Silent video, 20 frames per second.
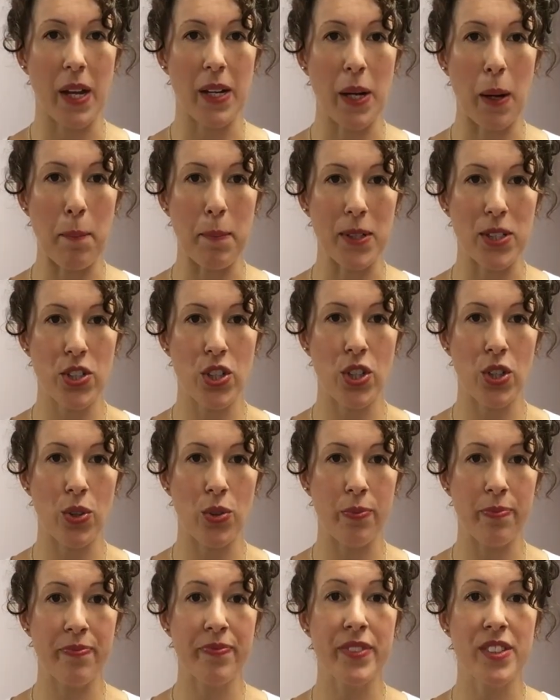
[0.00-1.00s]
Number
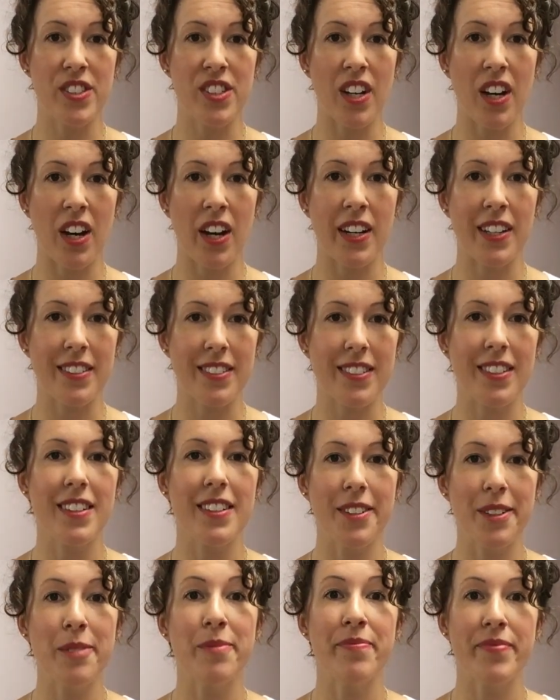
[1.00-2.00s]
2, size
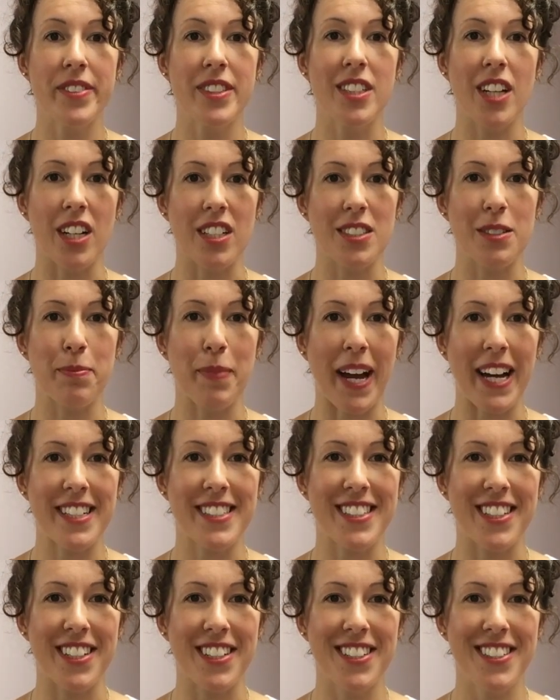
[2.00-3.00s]
does
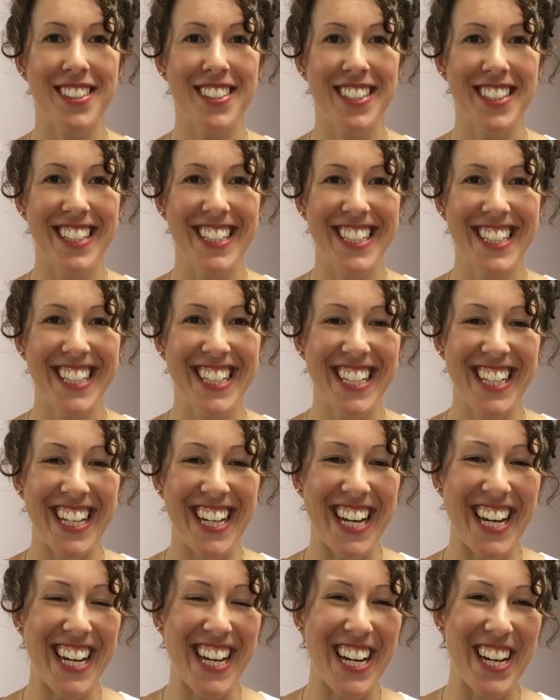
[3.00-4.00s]
matter.
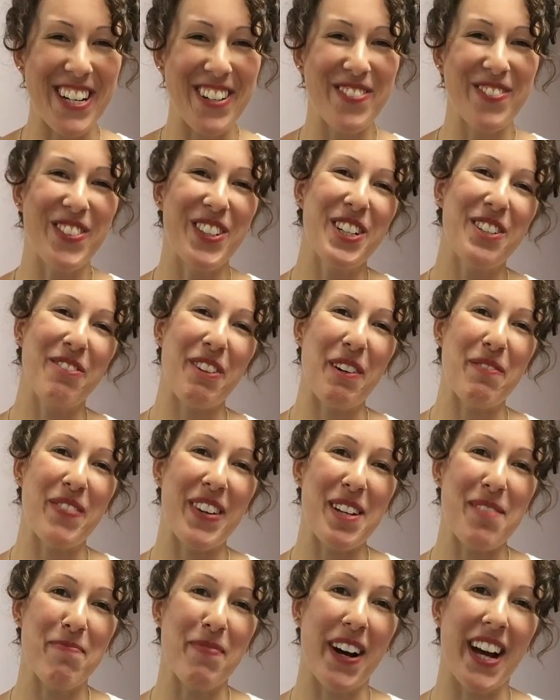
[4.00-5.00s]
What do I
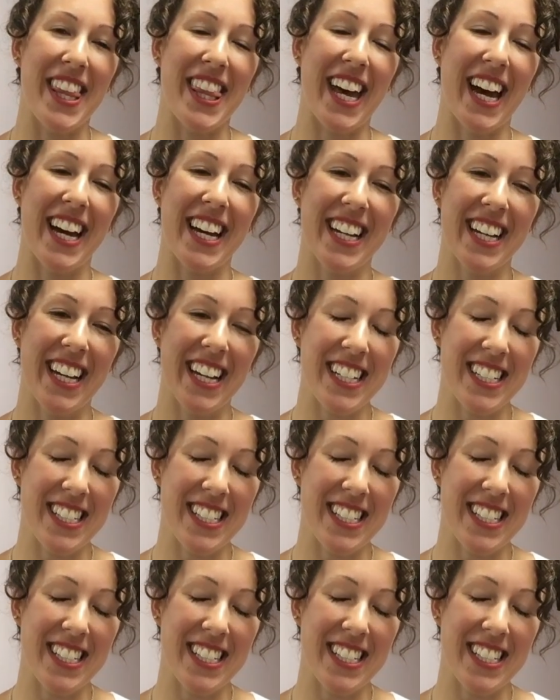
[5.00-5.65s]
mean by that?